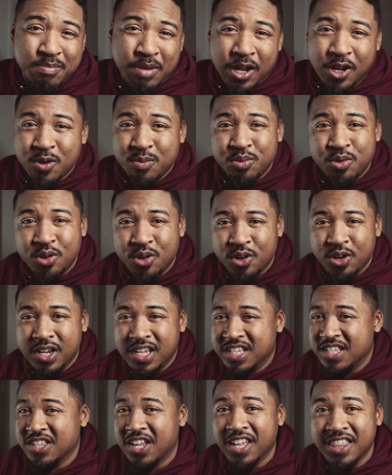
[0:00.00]
my computer
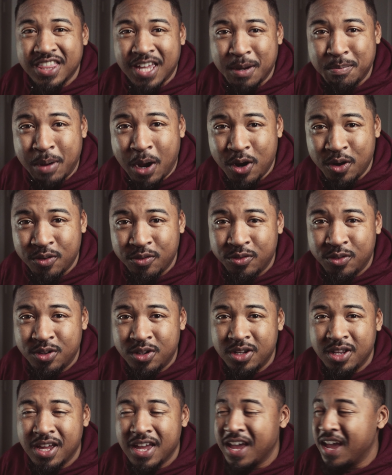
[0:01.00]
is not that
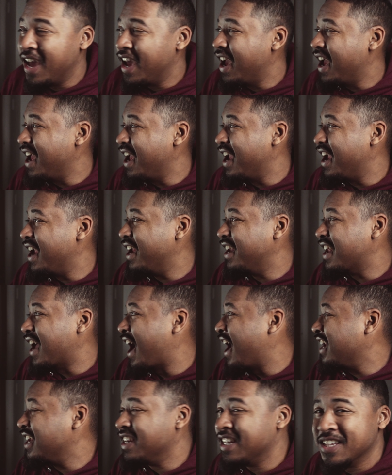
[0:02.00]
powerful, and
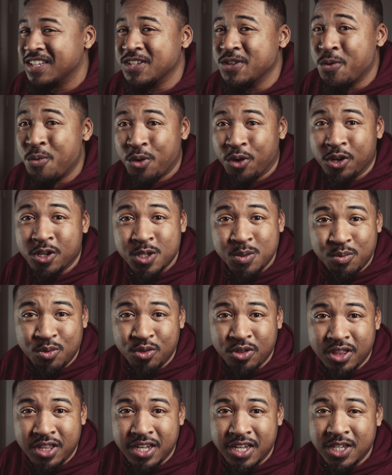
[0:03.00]
I need it to work
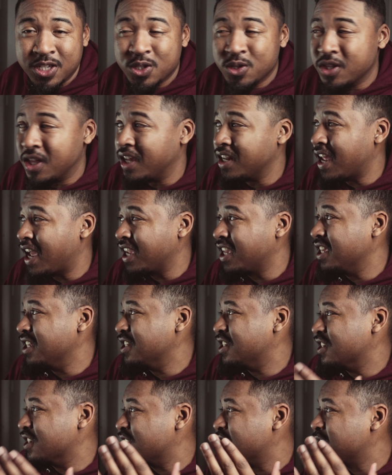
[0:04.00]
smoothly so that I can
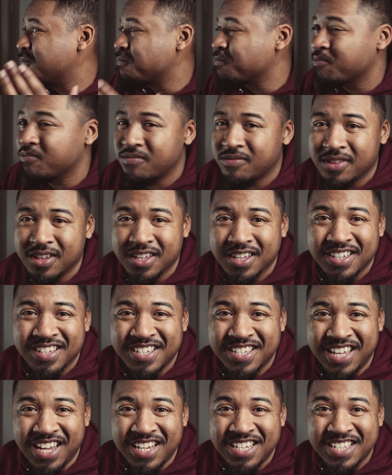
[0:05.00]
just
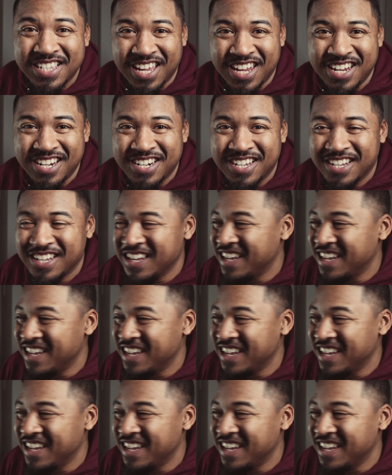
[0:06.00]
stay sane.